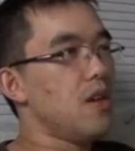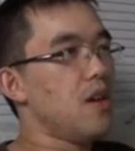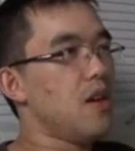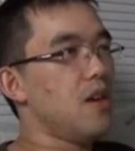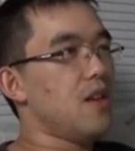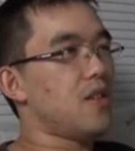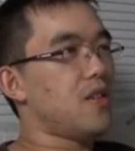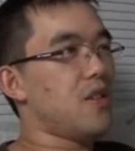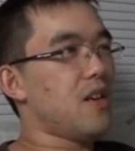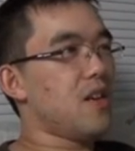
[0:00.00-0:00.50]

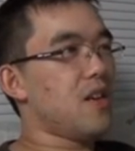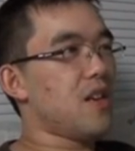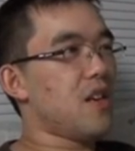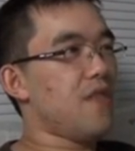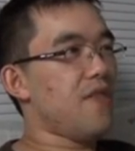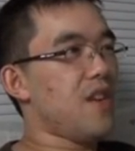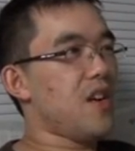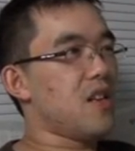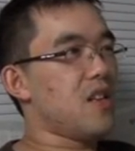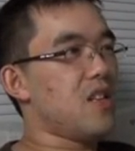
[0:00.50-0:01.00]
Oh, he tried to
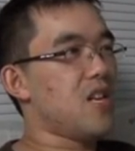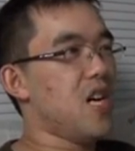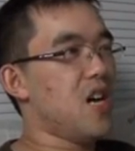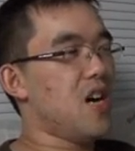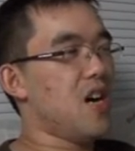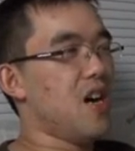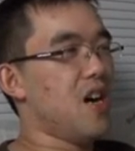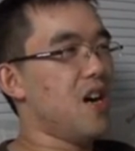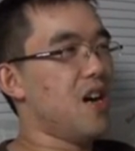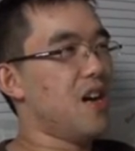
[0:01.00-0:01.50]
give me a
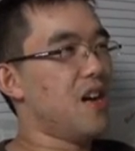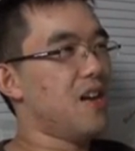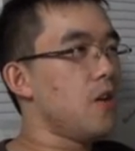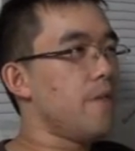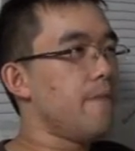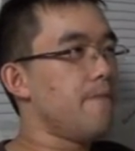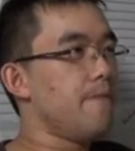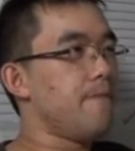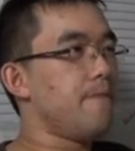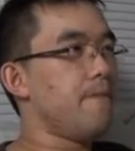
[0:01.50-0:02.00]
tongue.
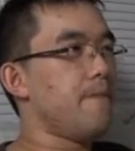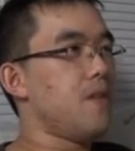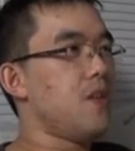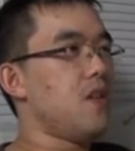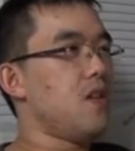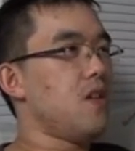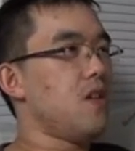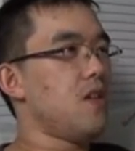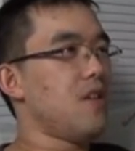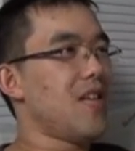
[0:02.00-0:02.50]
Hmm,
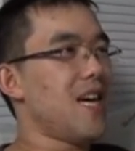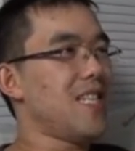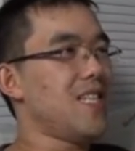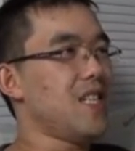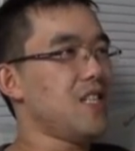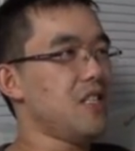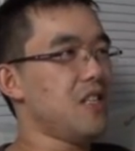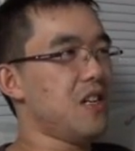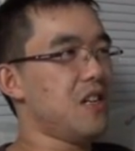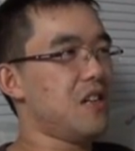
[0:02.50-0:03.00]
that's
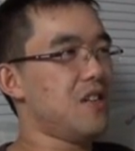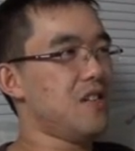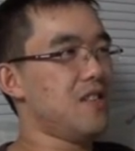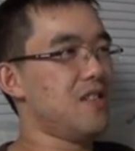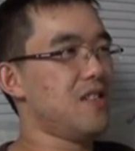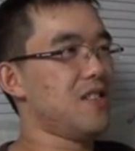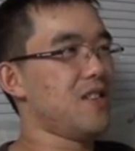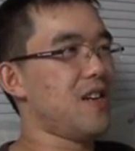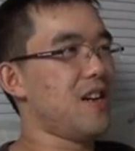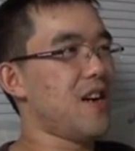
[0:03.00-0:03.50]
actually a good
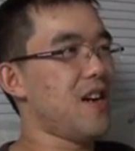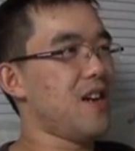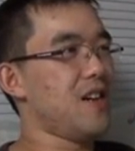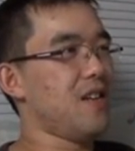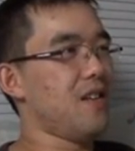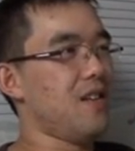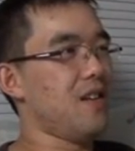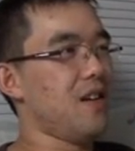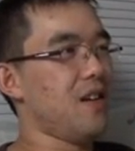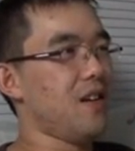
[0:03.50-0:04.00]

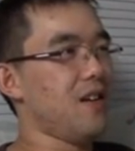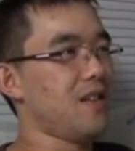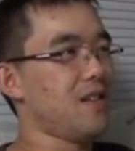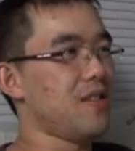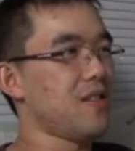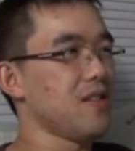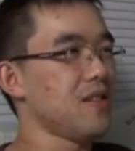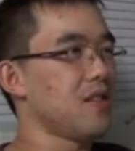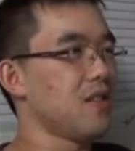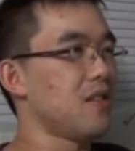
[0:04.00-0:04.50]
design, like,
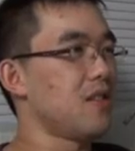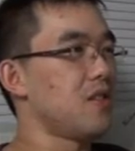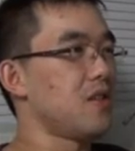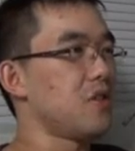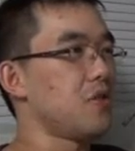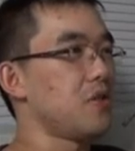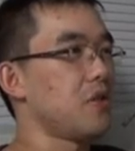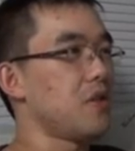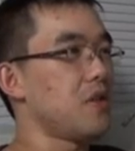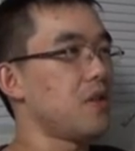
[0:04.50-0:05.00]
just a
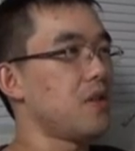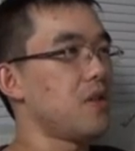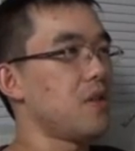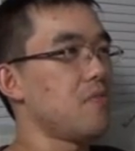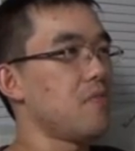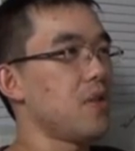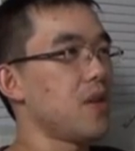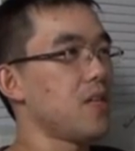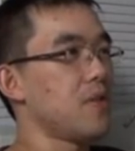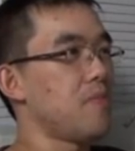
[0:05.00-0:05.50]
shortcut
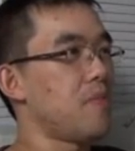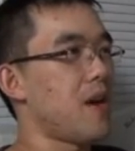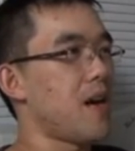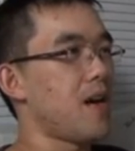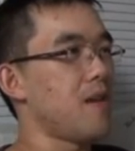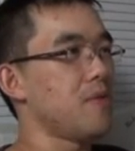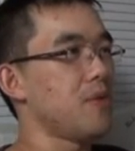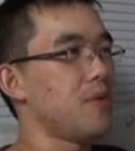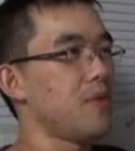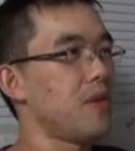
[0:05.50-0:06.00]
to bring us
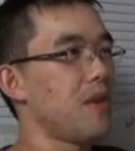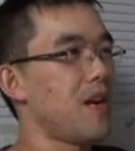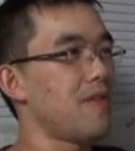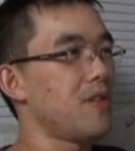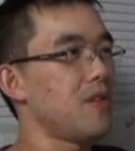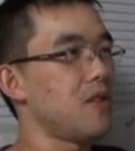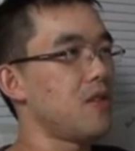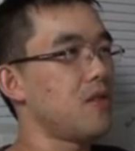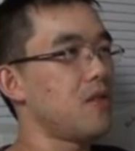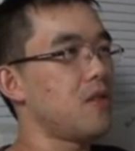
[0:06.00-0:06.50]
back up so we don't have
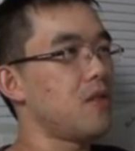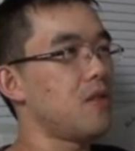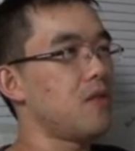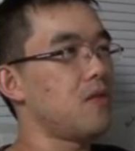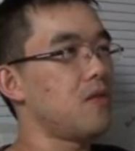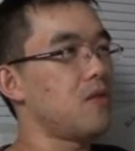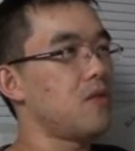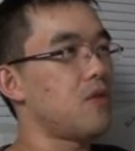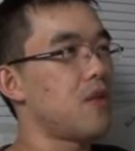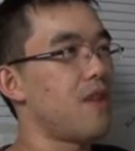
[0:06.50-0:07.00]
to
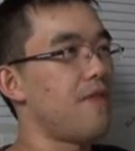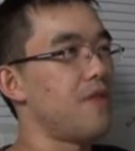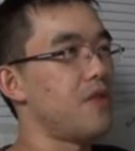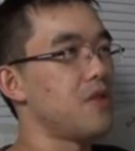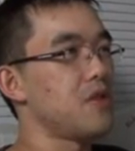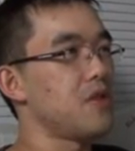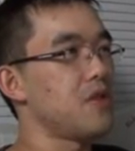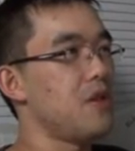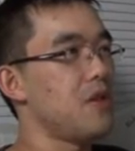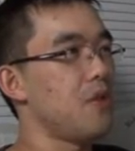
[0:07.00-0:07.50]

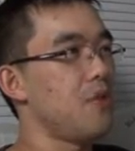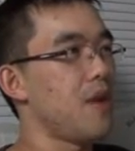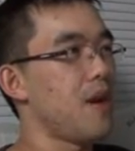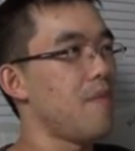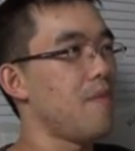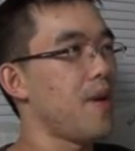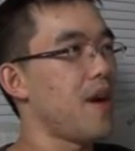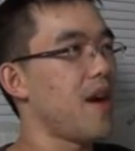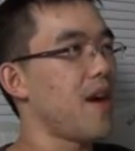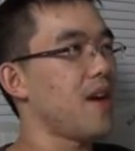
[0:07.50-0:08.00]
traverse all the
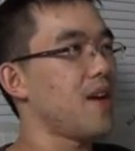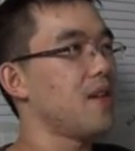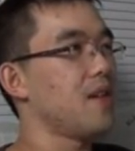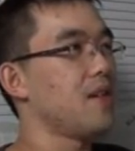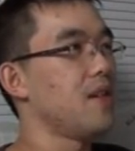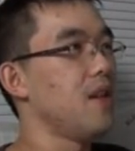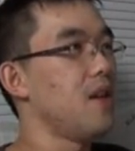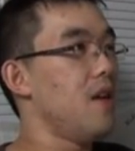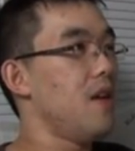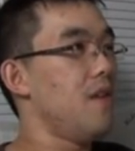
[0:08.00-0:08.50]
way
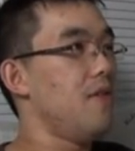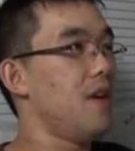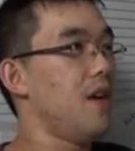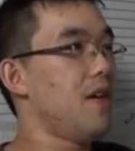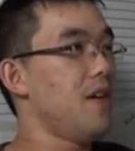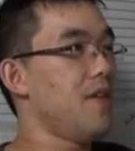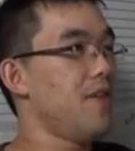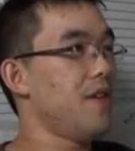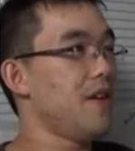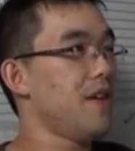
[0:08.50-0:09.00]
back.
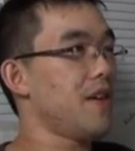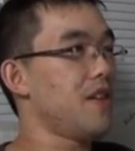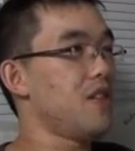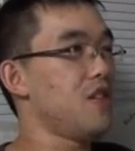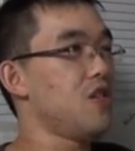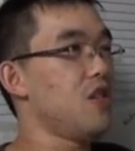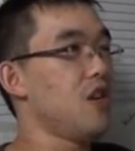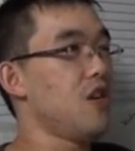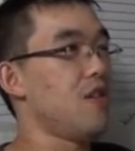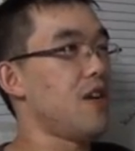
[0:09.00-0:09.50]
Very, very
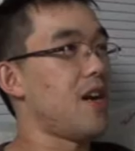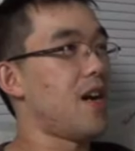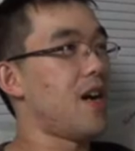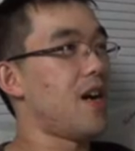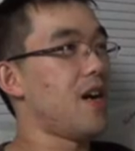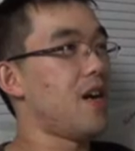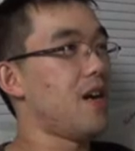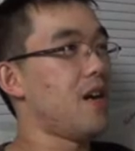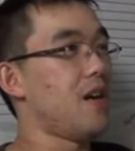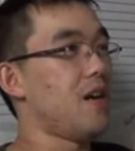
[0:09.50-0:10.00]
considerate.
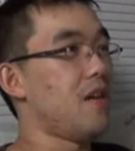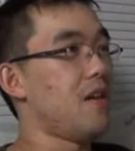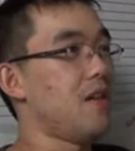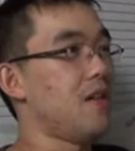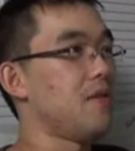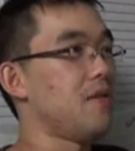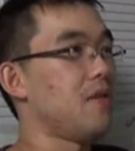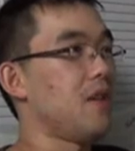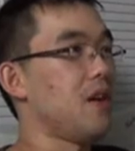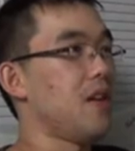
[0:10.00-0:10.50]
I,
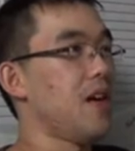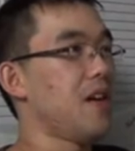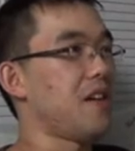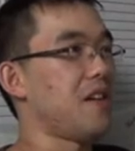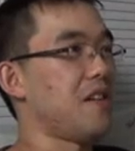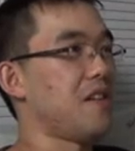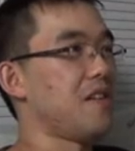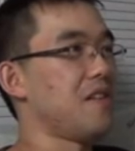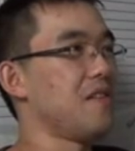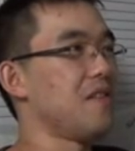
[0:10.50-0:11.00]
uh, I like
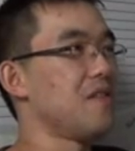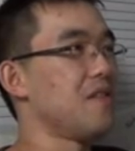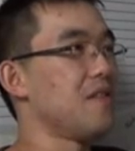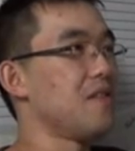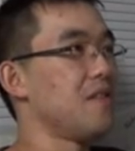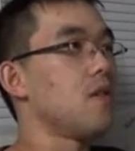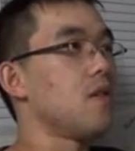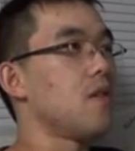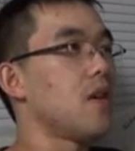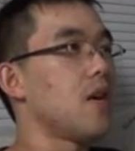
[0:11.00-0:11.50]
it.
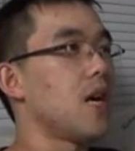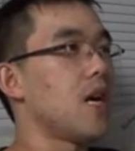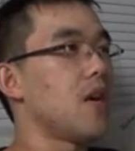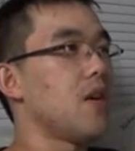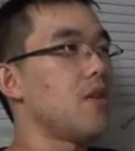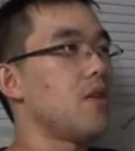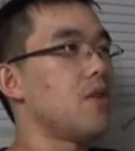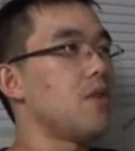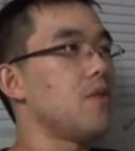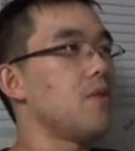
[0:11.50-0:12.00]

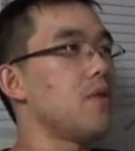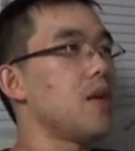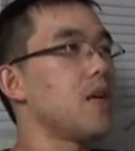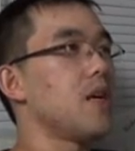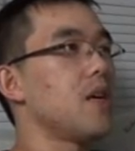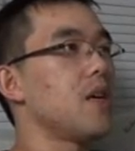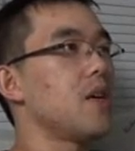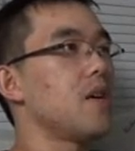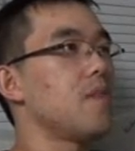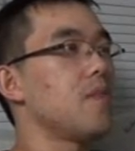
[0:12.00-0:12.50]
How do
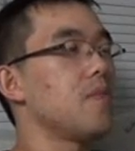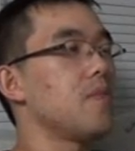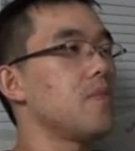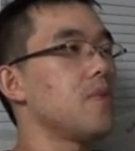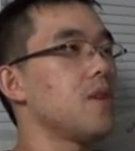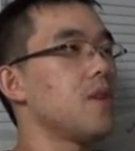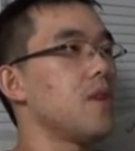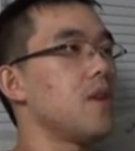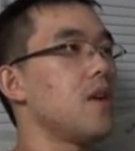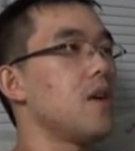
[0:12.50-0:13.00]
I get up
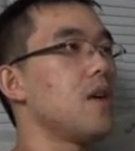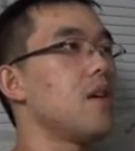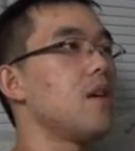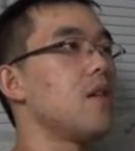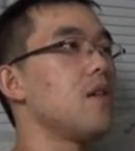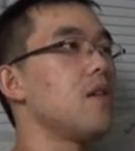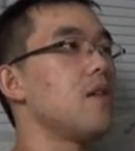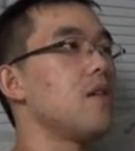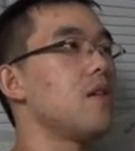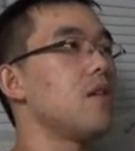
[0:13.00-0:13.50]

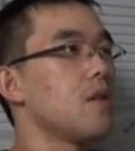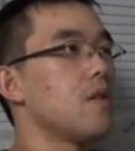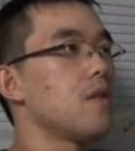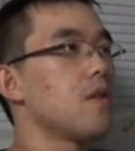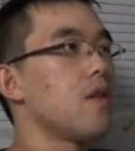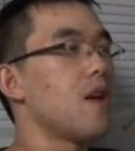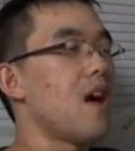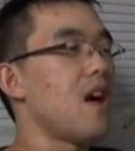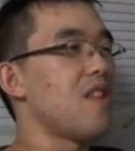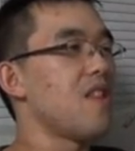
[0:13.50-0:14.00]
there?
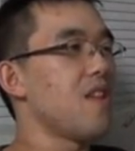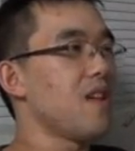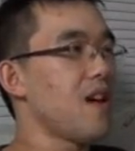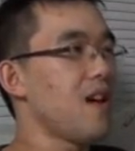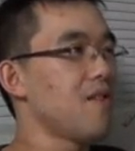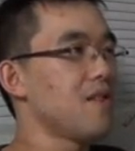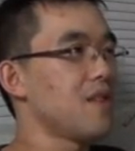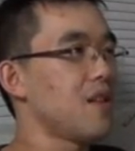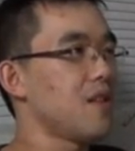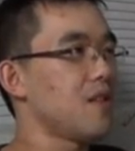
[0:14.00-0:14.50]
I think
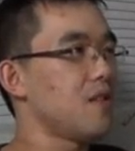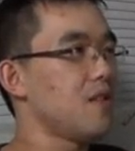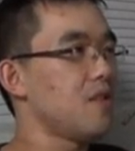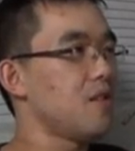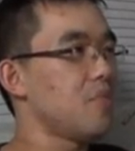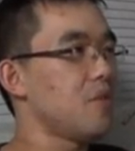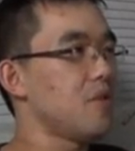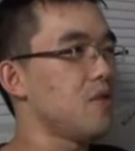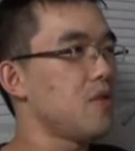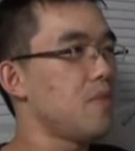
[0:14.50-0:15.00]
I was actually
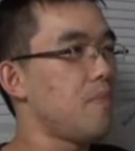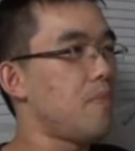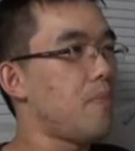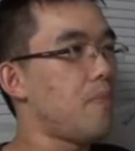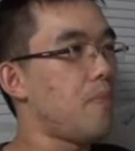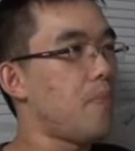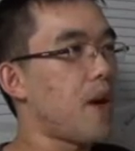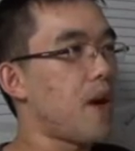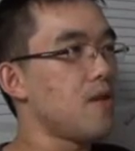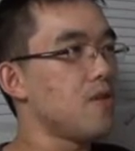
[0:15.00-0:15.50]
supposed to
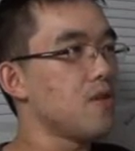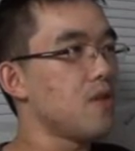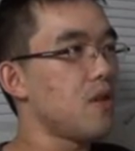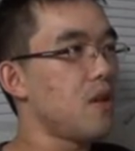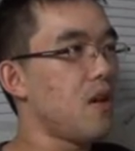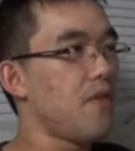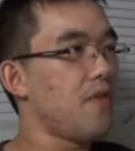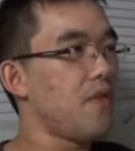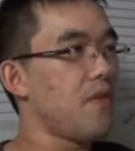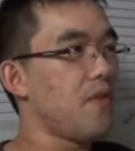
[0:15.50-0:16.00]
bounce
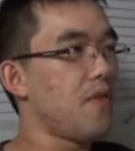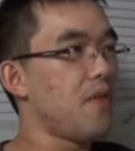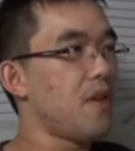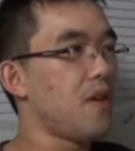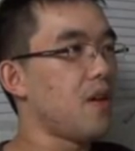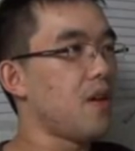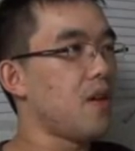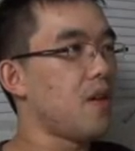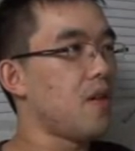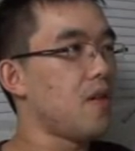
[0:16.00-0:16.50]
off of, of
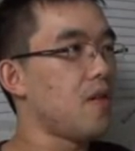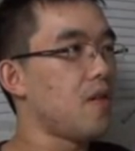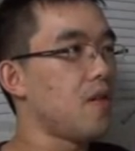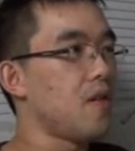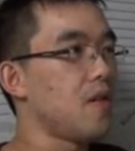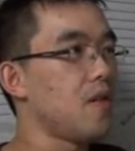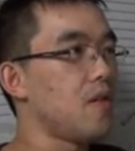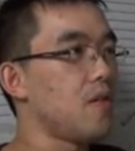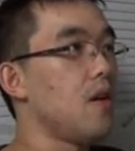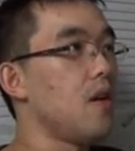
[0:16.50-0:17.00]

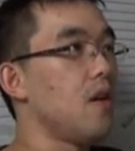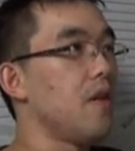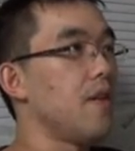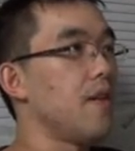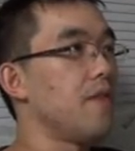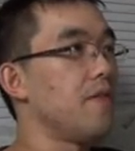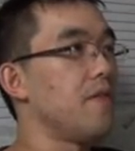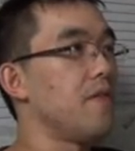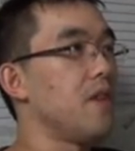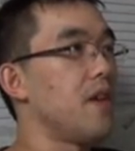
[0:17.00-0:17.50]

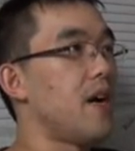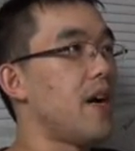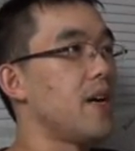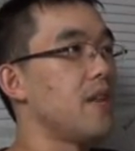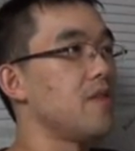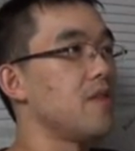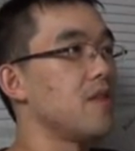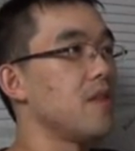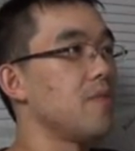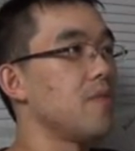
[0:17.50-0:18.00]
a fly
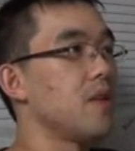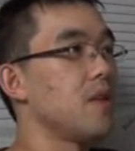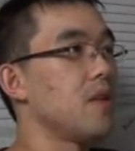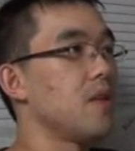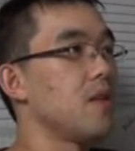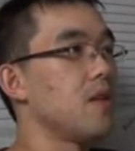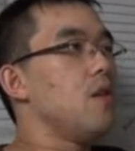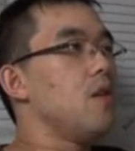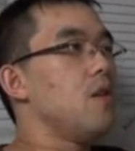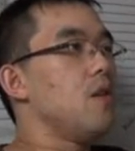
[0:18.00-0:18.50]
or something.
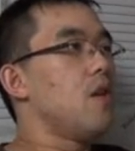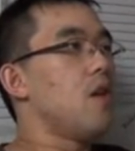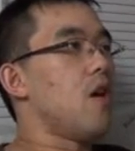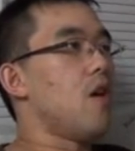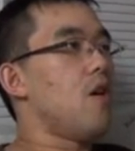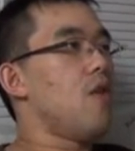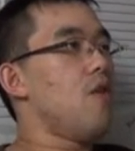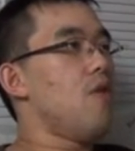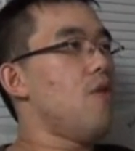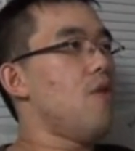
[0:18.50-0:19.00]

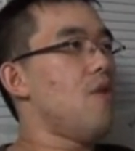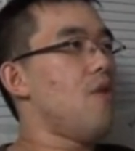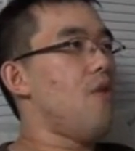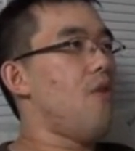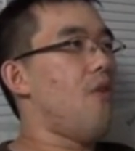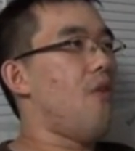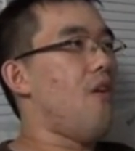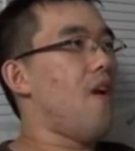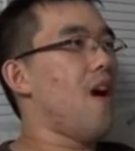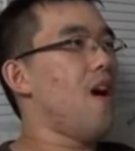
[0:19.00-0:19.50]

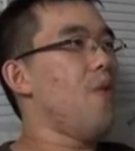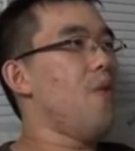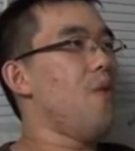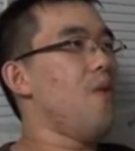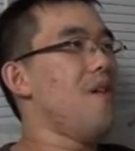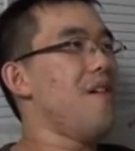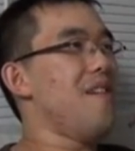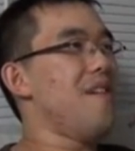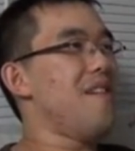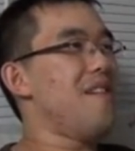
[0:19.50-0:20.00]
Oh, I
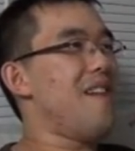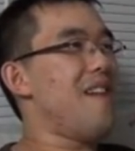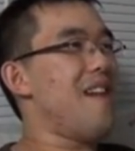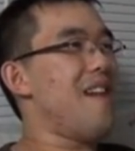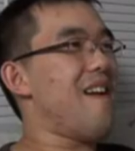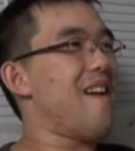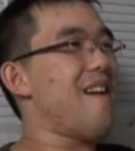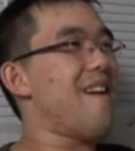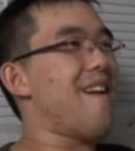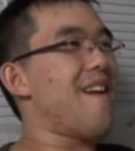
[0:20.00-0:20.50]
wanted
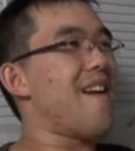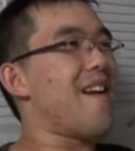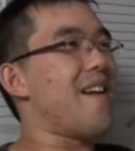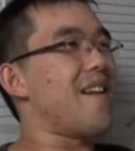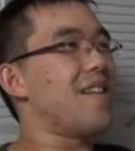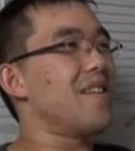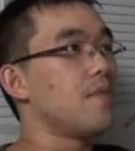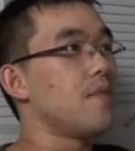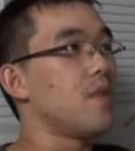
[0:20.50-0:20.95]
that!